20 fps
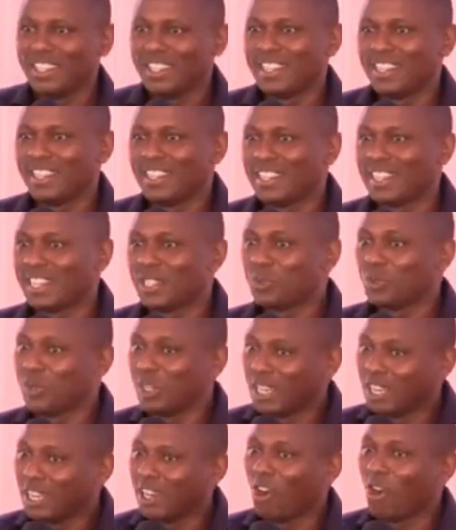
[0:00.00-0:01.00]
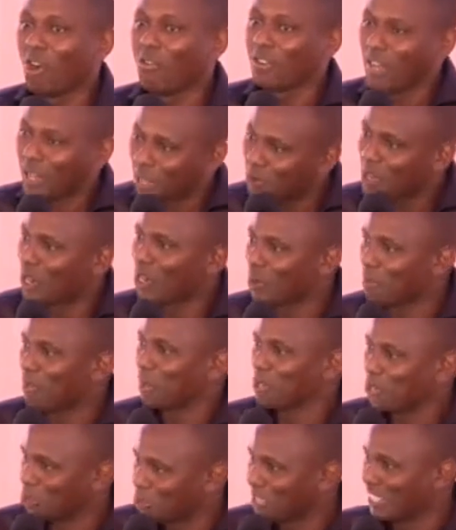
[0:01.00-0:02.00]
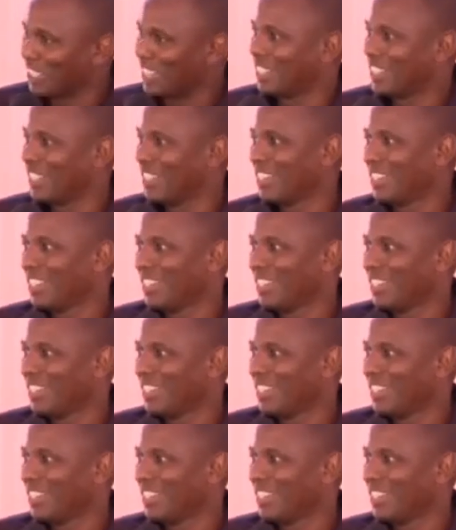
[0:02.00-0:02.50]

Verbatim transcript: that will offer you an opportunity